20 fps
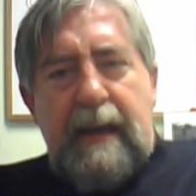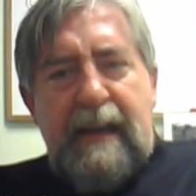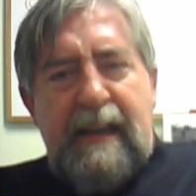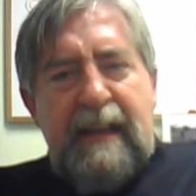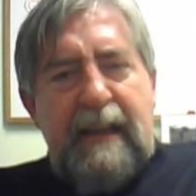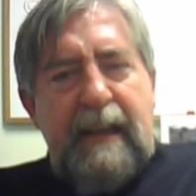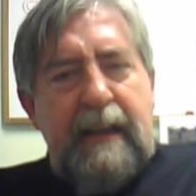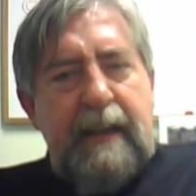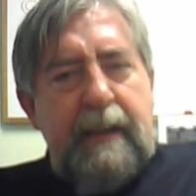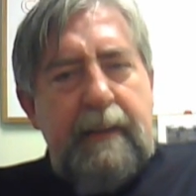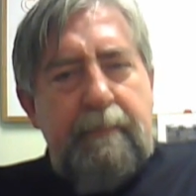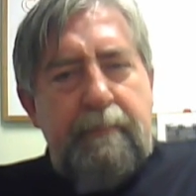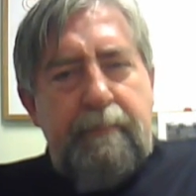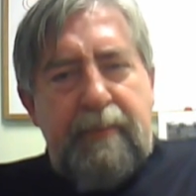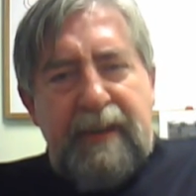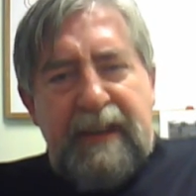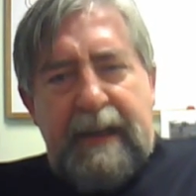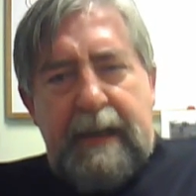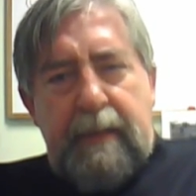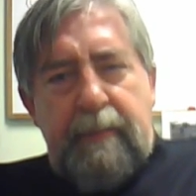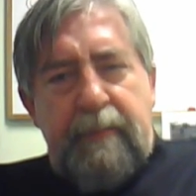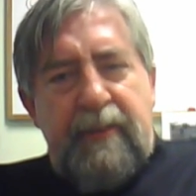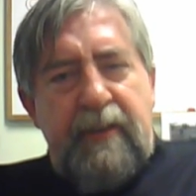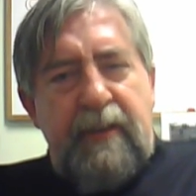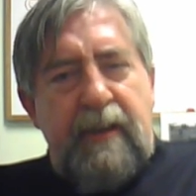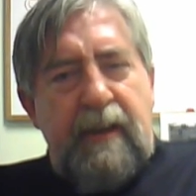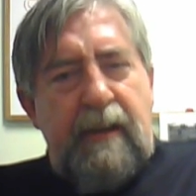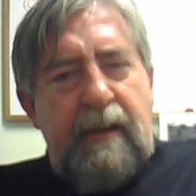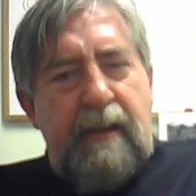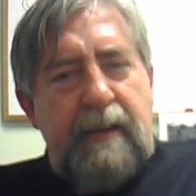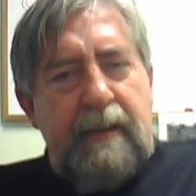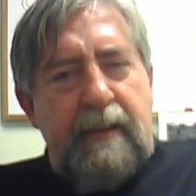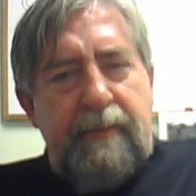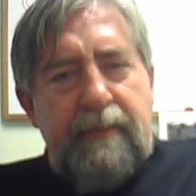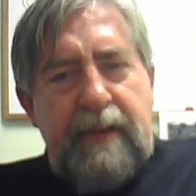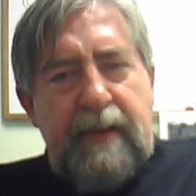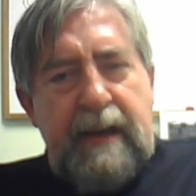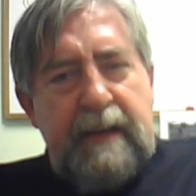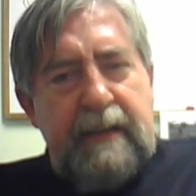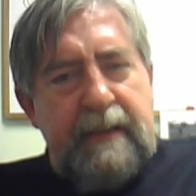and he blames it on
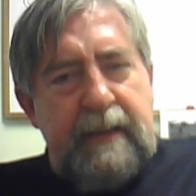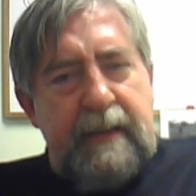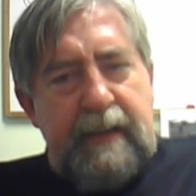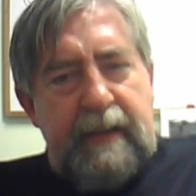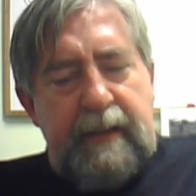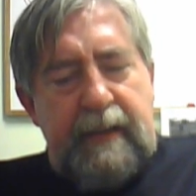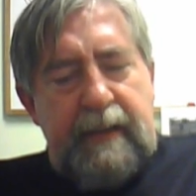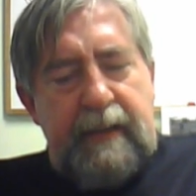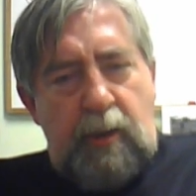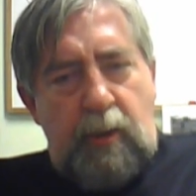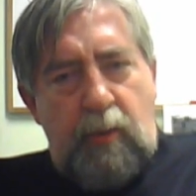the fact that he